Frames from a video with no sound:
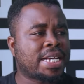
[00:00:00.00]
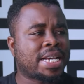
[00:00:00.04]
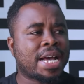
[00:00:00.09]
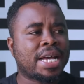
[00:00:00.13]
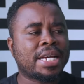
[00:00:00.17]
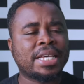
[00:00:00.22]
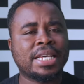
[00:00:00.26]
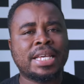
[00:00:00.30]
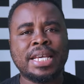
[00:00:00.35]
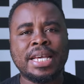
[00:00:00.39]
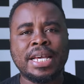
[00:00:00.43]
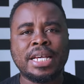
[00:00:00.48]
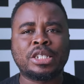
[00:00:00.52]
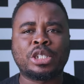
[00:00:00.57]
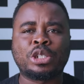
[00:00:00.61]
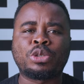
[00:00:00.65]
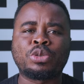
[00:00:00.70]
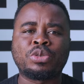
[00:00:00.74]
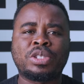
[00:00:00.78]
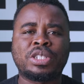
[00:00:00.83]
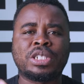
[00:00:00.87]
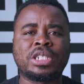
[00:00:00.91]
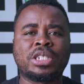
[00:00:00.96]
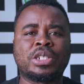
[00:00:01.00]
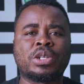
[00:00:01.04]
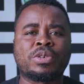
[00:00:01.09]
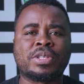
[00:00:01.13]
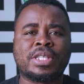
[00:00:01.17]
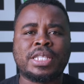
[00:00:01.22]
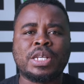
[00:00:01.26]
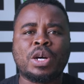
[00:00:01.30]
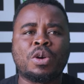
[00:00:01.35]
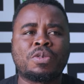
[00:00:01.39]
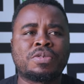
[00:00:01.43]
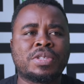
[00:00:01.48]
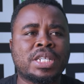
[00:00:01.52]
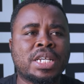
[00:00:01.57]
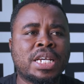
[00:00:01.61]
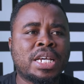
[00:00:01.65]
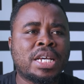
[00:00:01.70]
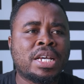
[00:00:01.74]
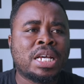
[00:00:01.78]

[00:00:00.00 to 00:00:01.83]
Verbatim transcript: gang here, shooting yourselves.